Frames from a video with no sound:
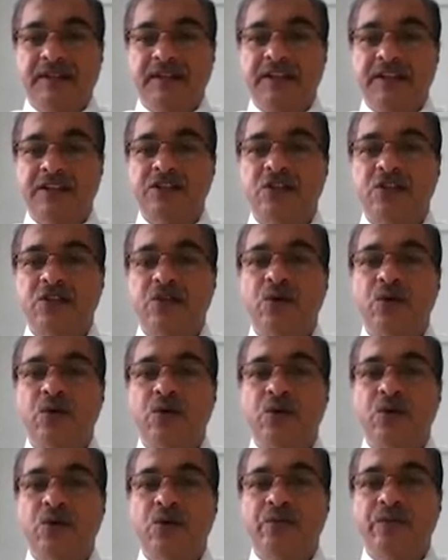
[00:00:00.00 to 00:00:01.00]
Let's
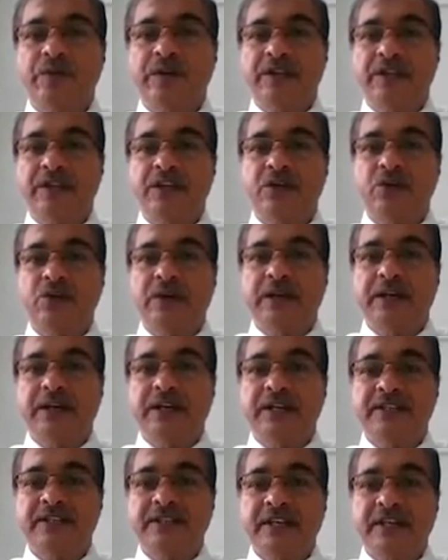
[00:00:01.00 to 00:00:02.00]
go further to
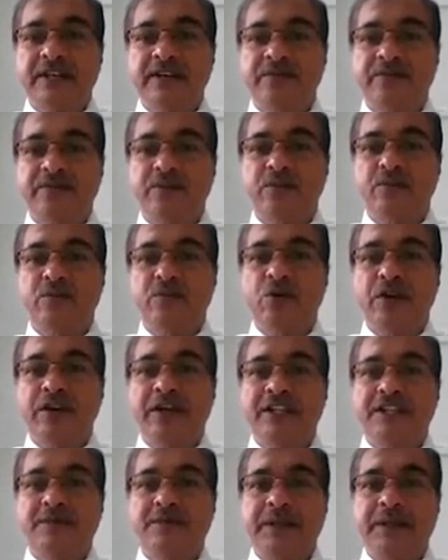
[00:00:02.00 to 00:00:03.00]
understand few more
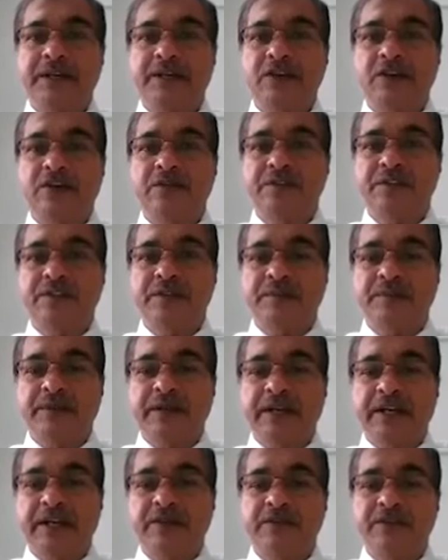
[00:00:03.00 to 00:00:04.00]
aspects of a
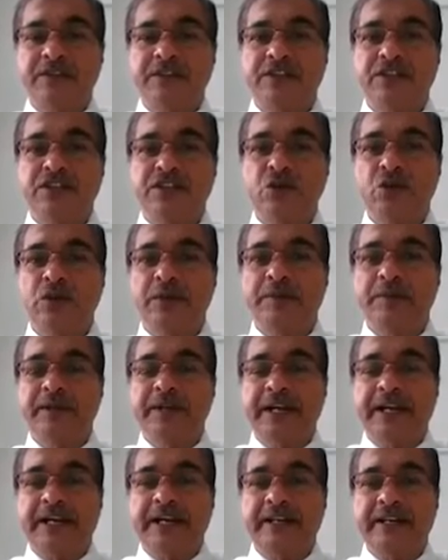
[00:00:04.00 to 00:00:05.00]
CPA Act which is newly
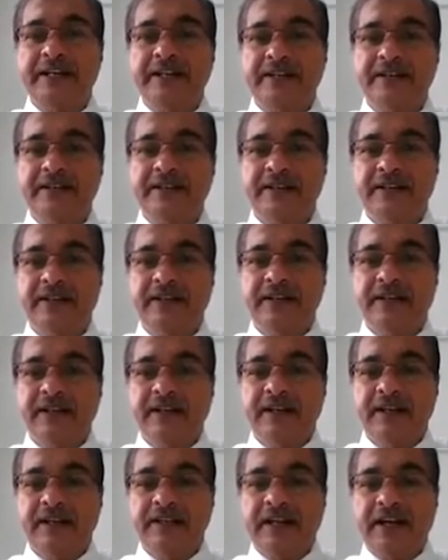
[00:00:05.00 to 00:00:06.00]
been added.
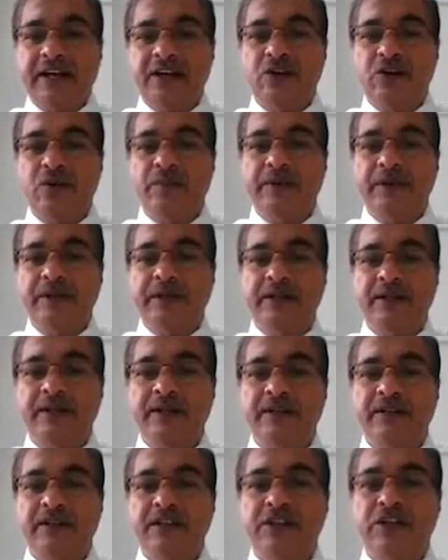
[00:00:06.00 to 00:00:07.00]
In that domain,
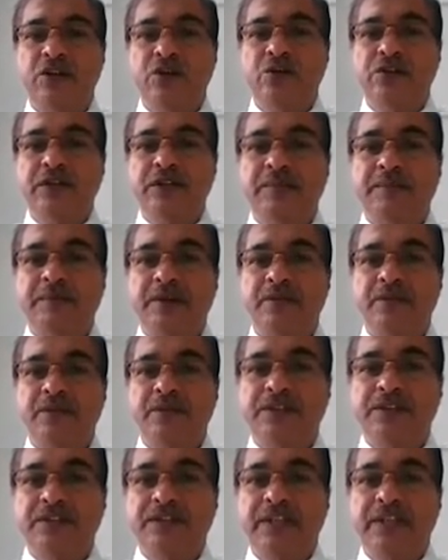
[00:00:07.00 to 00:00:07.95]
the new chapter which